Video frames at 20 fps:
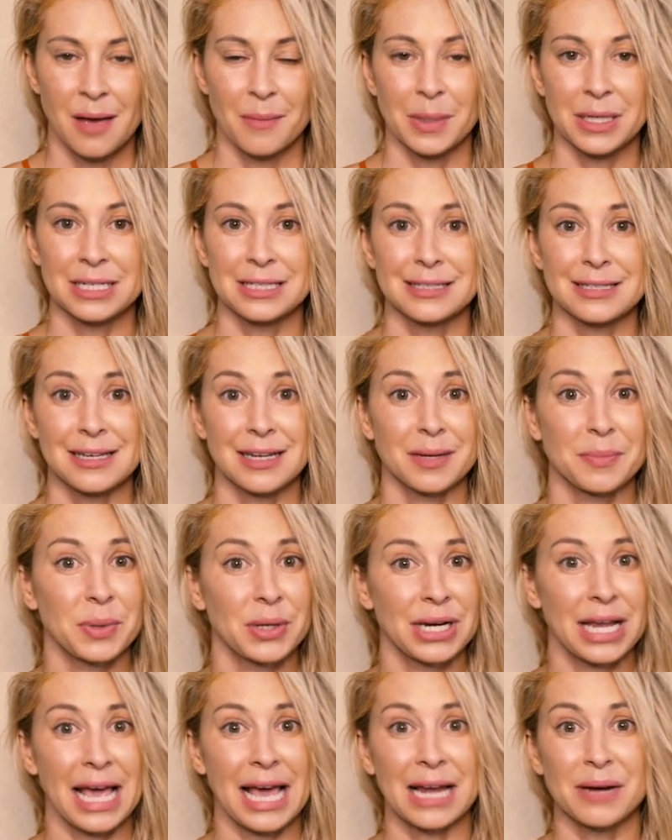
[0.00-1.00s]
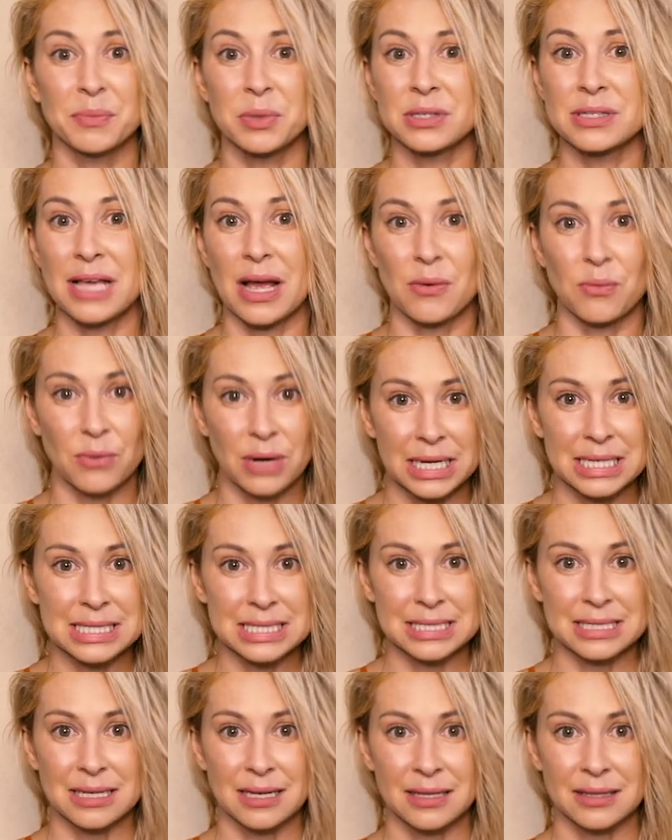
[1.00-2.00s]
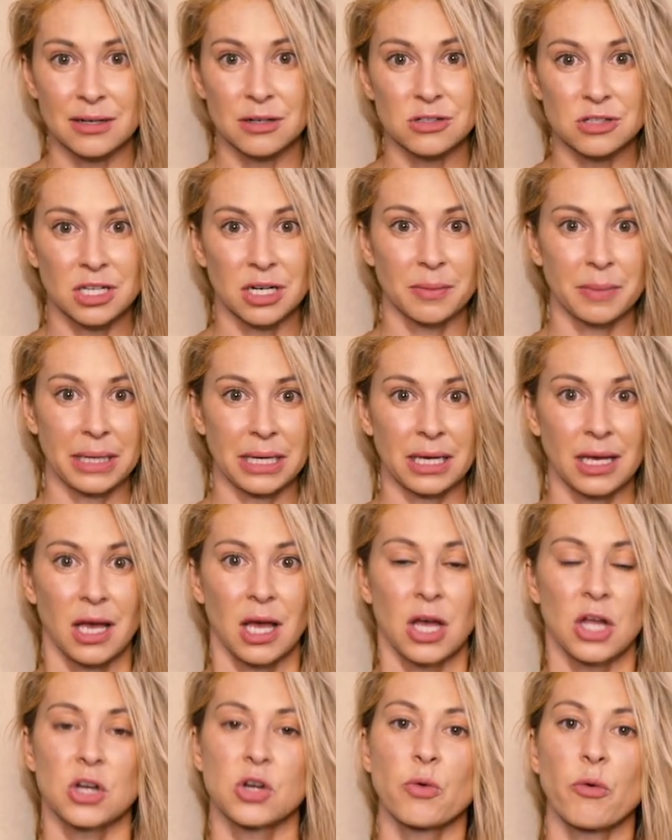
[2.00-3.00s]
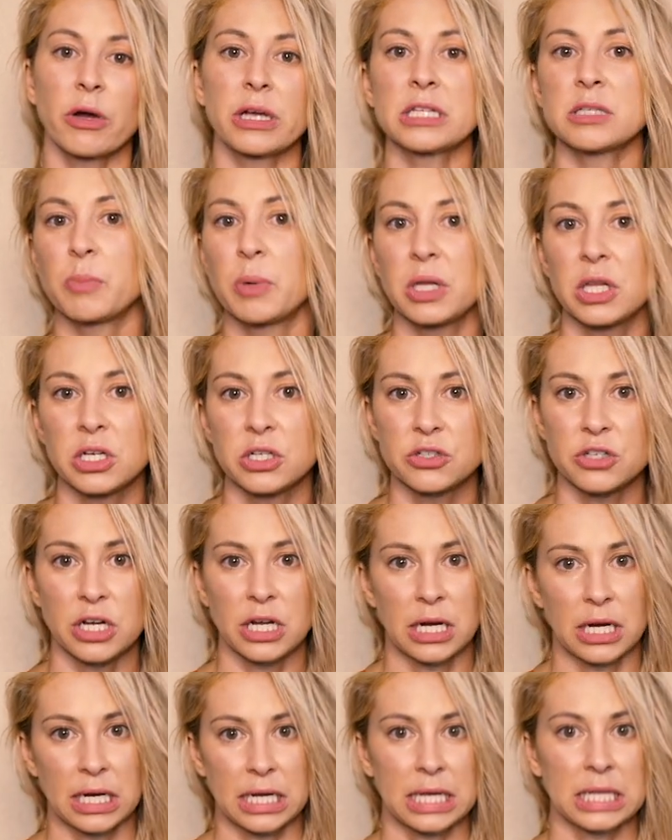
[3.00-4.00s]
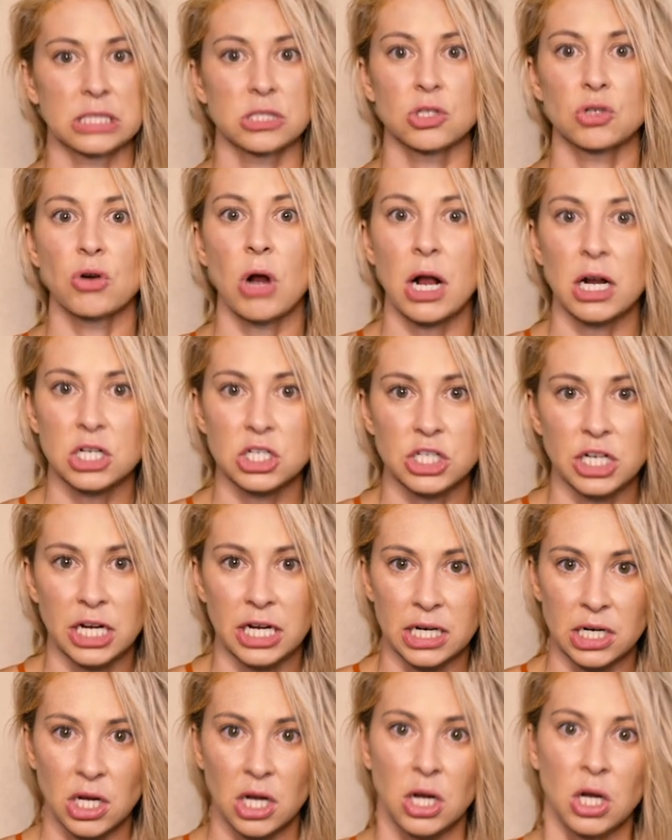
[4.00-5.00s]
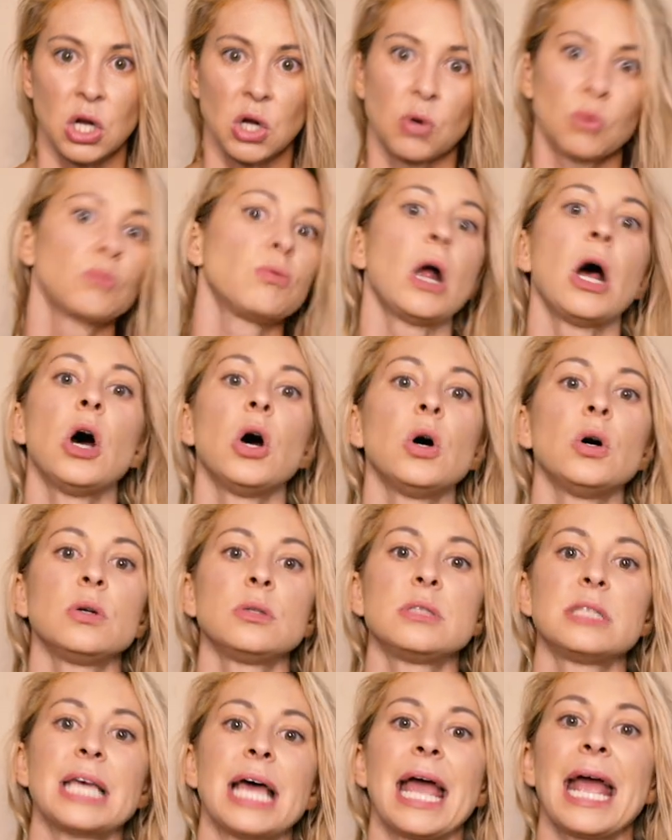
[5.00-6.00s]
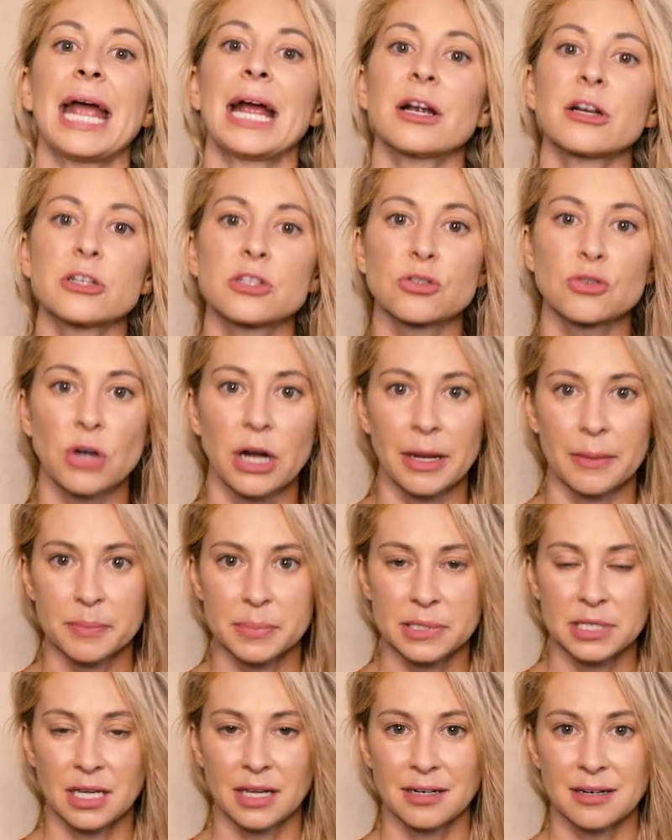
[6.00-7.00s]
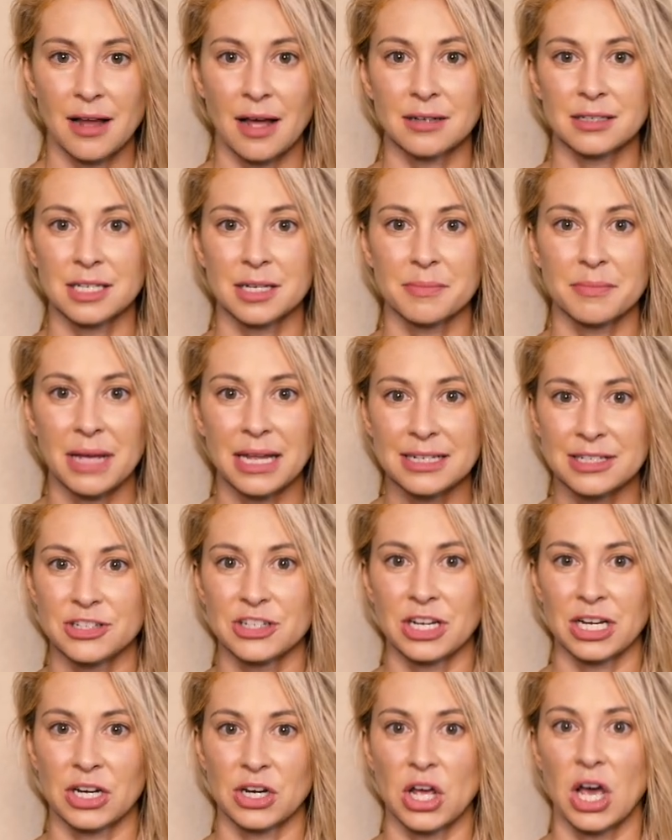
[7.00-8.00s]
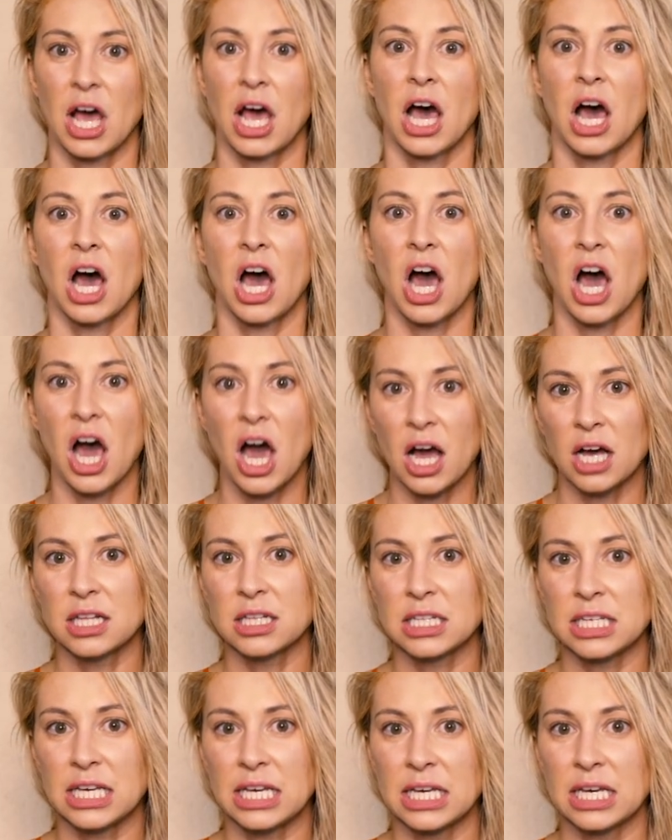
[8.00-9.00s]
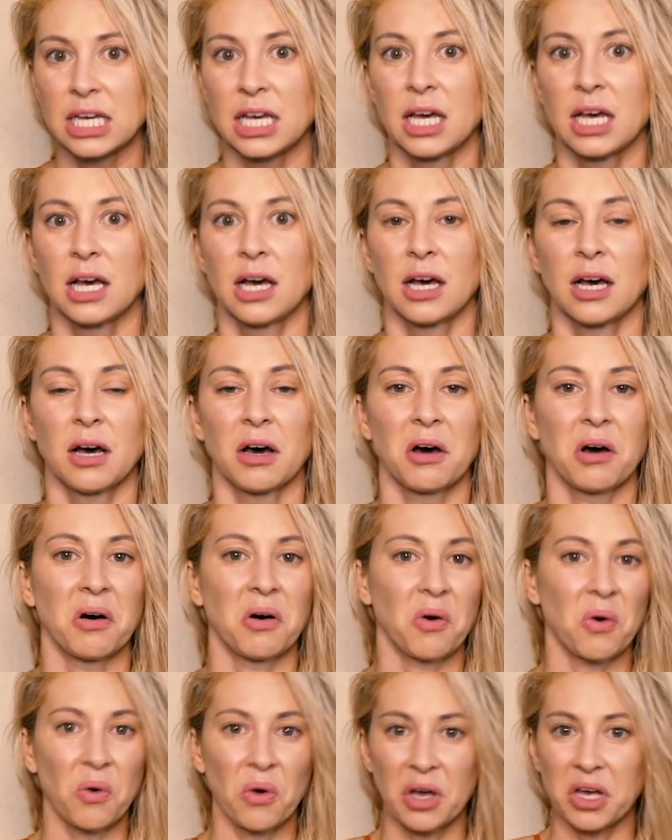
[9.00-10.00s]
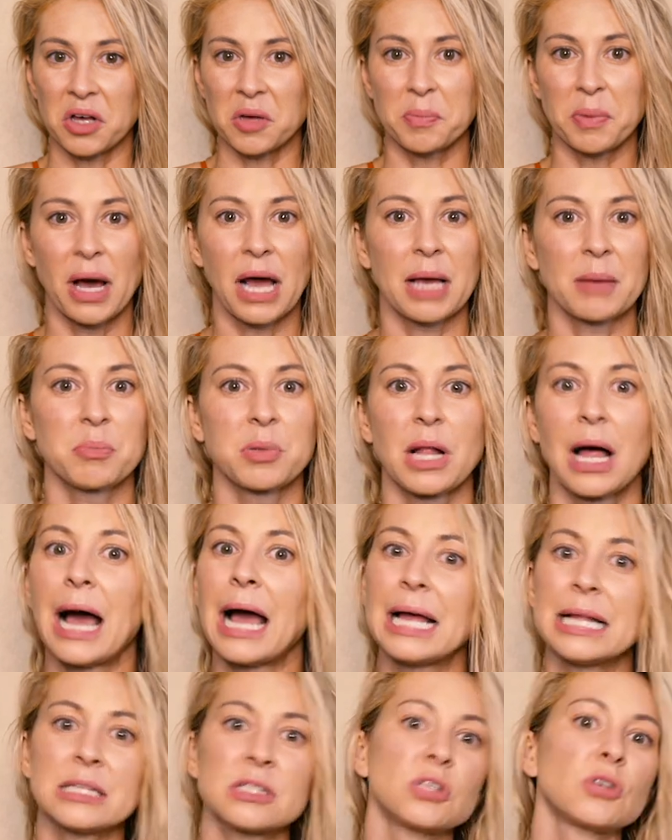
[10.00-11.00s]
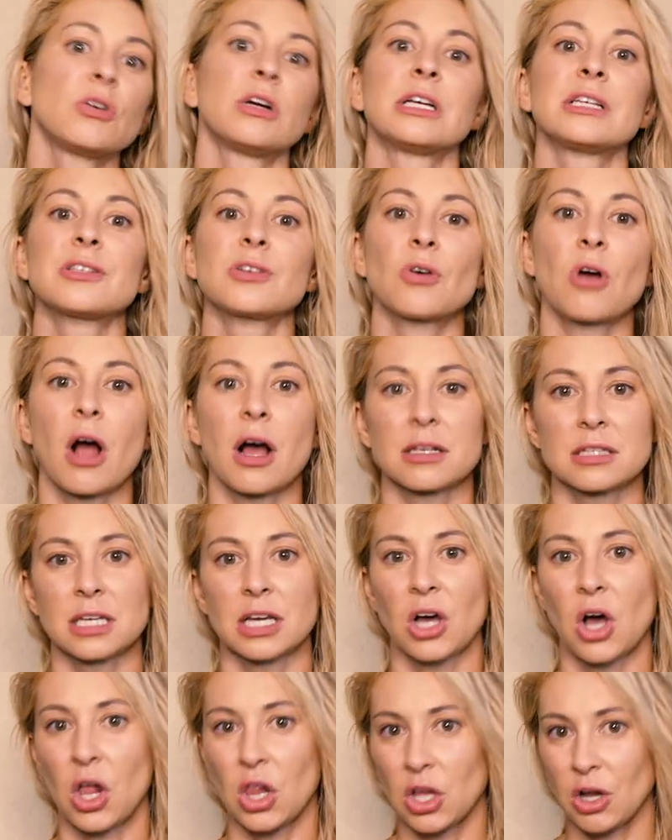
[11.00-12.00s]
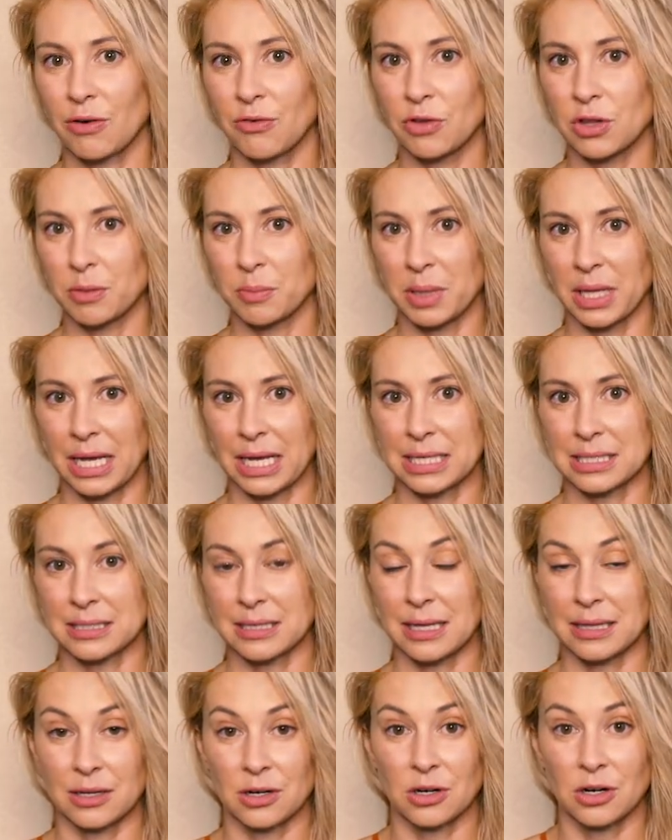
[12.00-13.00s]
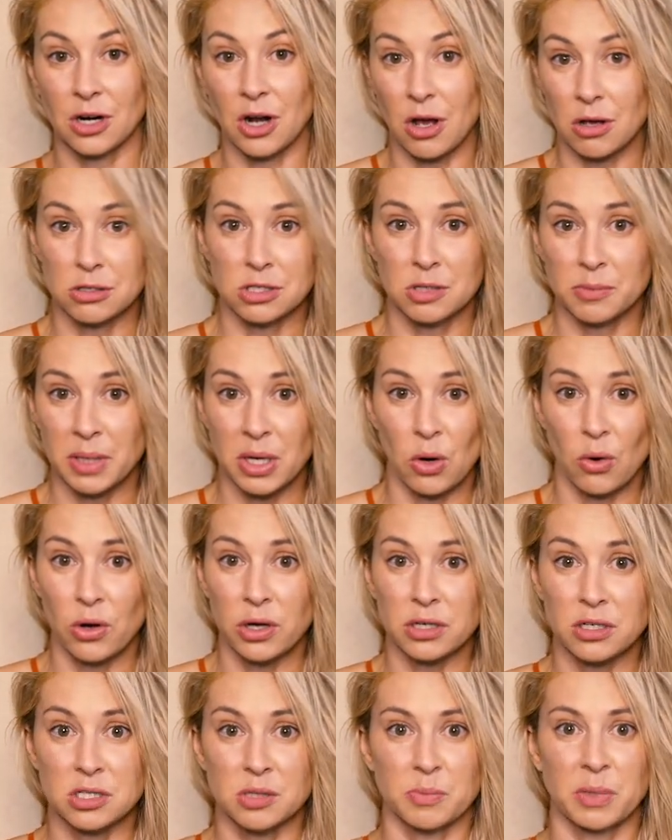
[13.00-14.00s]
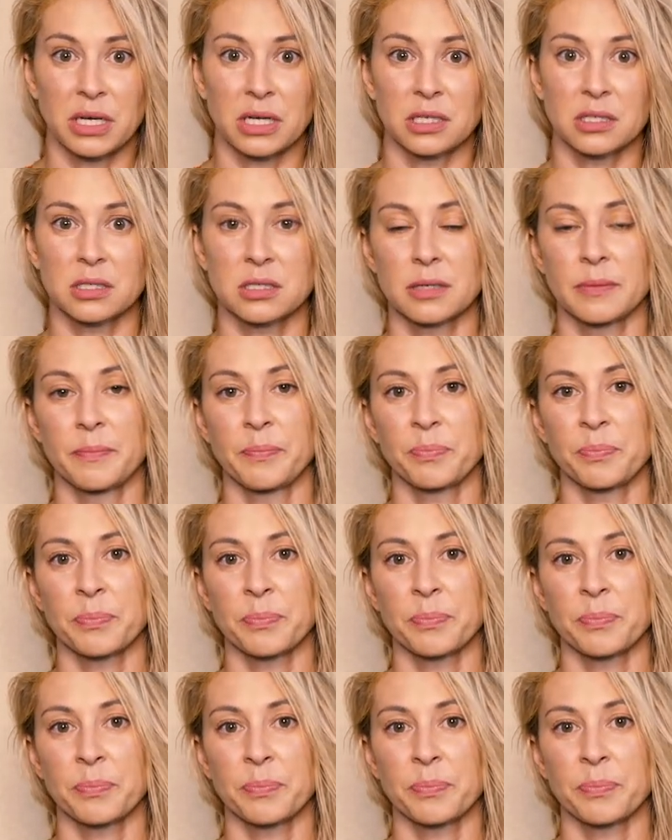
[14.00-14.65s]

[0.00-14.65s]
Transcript: But it's going to put animals at risk. There's going to be noise pollution, construction, roads, airstrips, not to mention ugly oil pipelines crisscrossing all over the place. And there could also be oil spills.